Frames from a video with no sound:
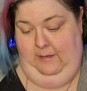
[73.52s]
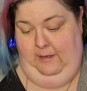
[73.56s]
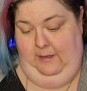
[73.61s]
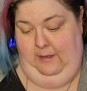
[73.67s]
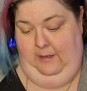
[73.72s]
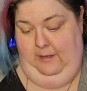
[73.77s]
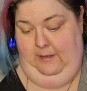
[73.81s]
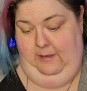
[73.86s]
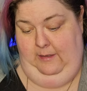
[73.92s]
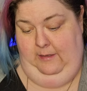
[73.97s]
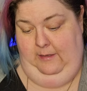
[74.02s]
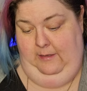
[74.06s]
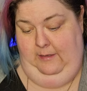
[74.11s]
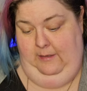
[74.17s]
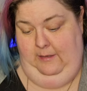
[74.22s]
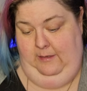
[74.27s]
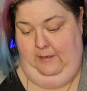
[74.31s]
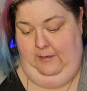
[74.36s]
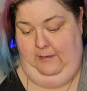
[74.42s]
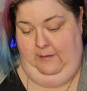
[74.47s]
Uh,
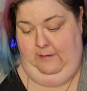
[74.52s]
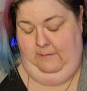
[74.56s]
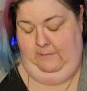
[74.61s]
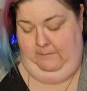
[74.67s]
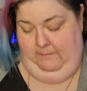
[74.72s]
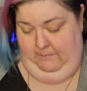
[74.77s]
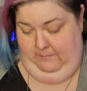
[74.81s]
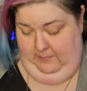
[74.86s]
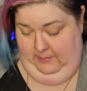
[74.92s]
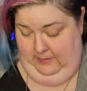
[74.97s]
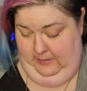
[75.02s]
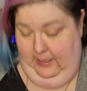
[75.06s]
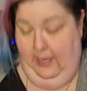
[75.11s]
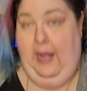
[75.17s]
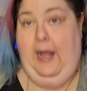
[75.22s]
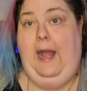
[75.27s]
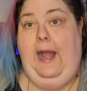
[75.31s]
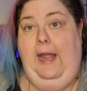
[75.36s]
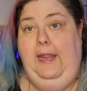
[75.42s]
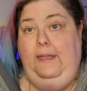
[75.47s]

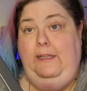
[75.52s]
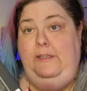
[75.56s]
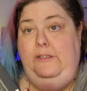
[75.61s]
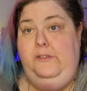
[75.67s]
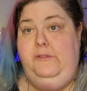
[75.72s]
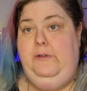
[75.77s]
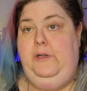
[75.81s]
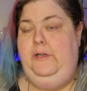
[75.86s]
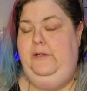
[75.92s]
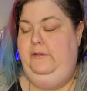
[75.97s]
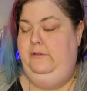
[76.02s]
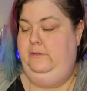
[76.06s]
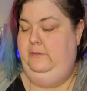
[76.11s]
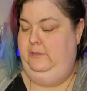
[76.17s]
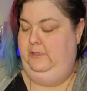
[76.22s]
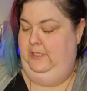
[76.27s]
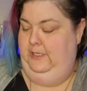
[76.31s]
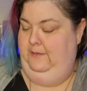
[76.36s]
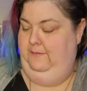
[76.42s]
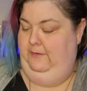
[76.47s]
Island
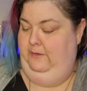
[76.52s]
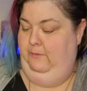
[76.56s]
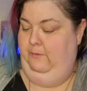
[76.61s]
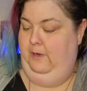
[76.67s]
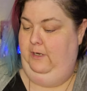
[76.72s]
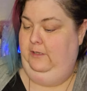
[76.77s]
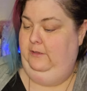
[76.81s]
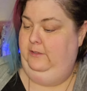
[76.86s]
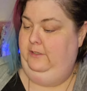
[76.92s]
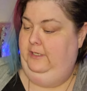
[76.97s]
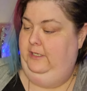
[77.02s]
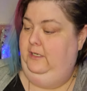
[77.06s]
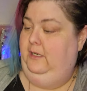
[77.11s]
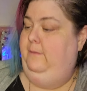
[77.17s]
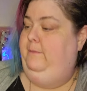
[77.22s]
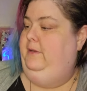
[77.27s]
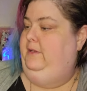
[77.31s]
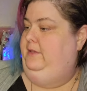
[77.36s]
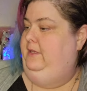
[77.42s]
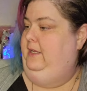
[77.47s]
Rose, if you want to look it
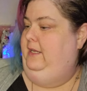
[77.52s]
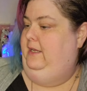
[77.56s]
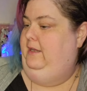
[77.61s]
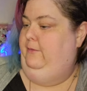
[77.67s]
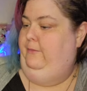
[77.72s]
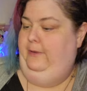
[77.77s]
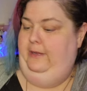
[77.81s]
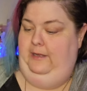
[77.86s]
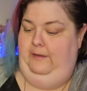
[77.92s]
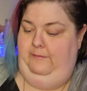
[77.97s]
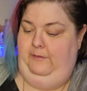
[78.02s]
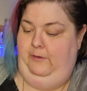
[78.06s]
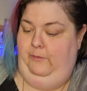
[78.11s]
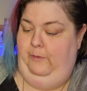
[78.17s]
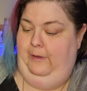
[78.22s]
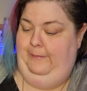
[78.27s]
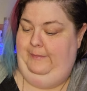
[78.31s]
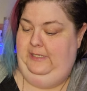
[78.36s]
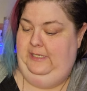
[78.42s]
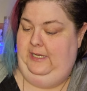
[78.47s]
up on the Avon
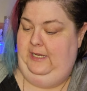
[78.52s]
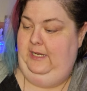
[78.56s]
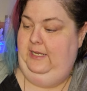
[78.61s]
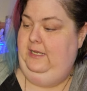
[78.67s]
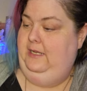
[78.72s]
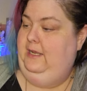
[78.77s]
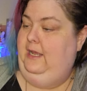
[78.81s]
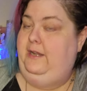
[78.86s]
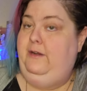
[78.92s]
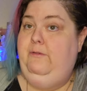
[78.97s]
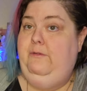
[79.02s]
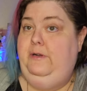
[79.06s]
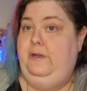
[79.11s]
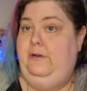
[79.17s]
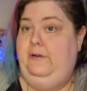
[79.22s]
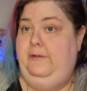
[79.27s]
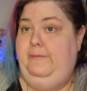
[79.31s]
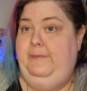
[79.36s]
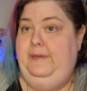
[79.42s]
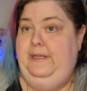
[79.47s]
website. I don't want
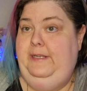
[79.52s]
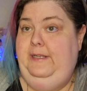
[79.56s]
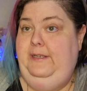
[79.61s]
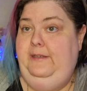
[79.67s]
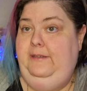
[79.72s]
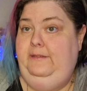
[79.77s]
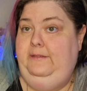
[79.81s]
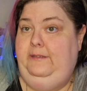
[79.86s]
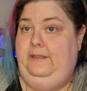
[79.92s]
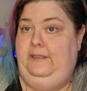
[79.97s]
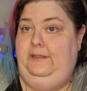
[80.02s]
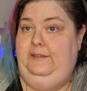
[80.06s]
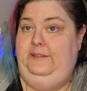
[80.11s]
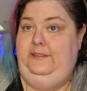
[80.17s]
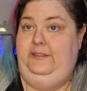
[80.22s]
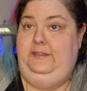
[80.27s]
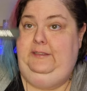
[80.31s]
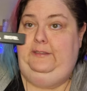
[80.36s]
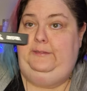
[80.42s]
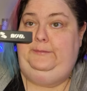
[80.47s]
to open it
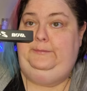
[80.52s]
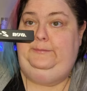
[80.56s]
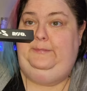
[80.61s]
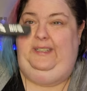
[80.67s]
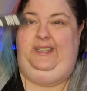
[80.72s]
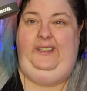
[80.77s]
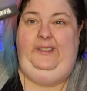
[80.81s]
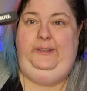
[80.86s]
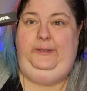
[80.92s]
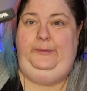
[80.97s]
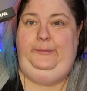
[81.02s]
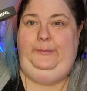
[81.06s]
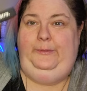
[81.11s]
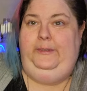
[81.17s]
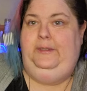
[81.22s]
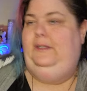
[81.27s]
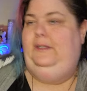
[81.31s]
because, you know, ew.